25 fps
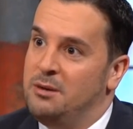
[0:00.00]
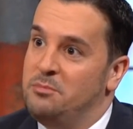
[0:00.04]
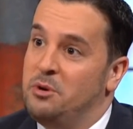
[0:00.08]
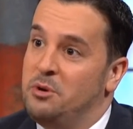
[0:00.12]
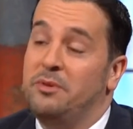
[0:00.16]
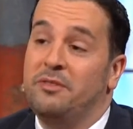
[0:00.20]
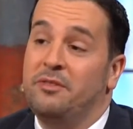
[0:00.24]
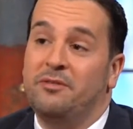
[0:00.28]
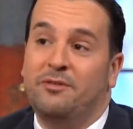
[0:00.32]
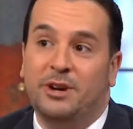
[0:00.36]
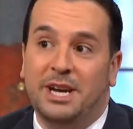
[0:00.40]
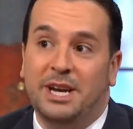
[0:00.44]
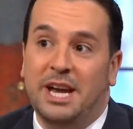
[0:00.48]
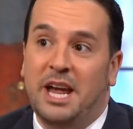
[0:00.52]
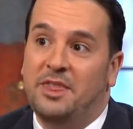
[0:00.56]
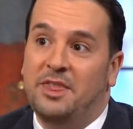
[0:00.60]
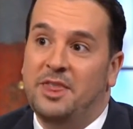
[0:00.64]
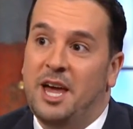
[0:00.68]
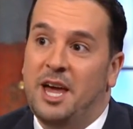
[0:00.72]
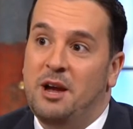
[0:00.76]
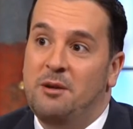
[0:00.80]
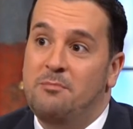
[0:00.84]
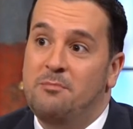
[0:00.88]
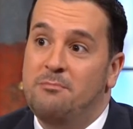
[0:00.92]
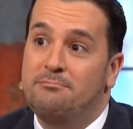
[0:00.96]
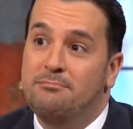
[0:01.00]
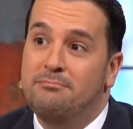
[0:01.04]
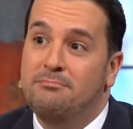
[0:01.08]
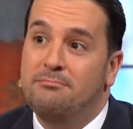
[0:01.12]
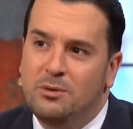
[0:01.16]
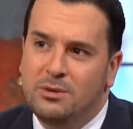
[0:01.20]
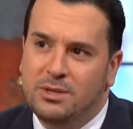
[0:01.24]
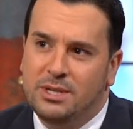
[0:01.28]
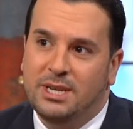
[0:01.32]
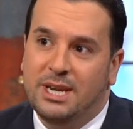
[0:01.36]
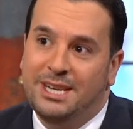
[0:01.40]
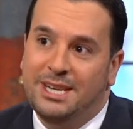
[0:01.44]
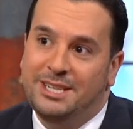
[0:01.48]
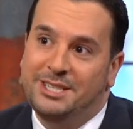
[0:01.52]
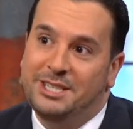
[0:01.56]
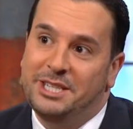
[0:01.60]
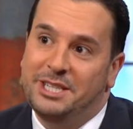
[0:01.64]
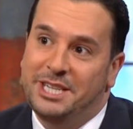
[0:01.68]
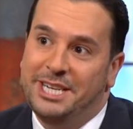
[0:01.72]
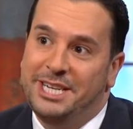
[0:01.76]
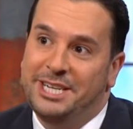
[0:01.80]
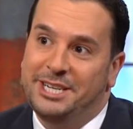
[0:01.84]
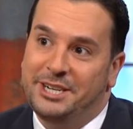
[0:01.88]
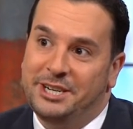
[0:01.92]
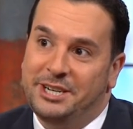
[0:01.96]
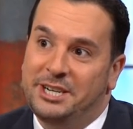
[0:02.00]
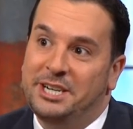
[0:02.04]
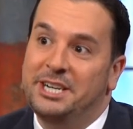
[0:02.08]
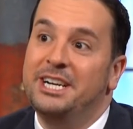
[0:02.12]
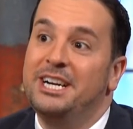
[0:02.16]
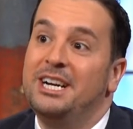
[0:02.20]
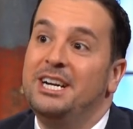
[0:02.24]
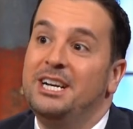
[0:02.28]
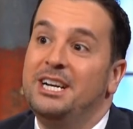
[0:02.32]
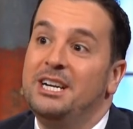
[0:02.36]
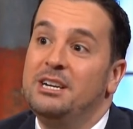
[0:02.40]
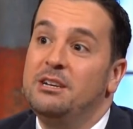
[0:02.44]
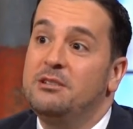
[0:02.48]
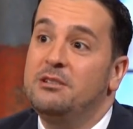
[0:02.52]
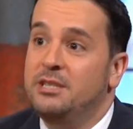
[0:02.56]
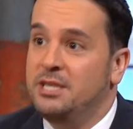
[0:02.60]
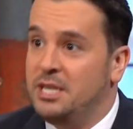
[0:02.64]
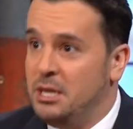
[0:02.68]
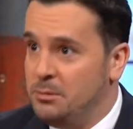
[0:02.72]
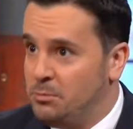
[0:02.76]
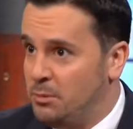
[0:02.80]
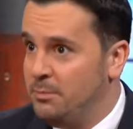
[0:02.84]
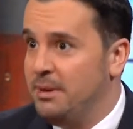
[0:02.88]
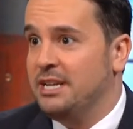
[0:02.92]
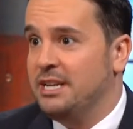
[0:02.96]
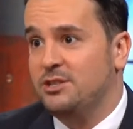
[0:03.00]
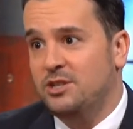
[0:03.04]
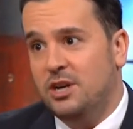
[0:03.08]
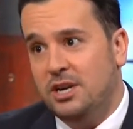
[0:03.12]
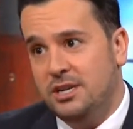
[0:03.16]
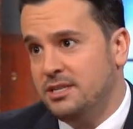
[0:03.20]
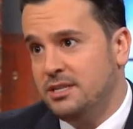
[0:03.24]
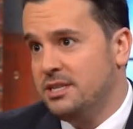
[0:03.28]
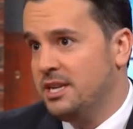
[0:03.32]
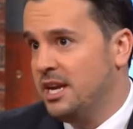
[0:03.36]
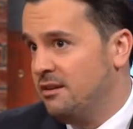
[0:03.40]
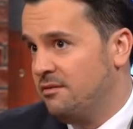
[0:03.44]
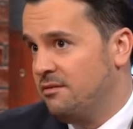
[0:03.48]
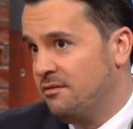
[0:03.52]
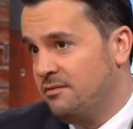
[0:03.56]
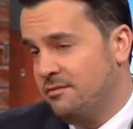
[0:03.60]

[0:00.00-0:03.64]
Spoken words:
but we forget that most days in the year, diplomats are safe.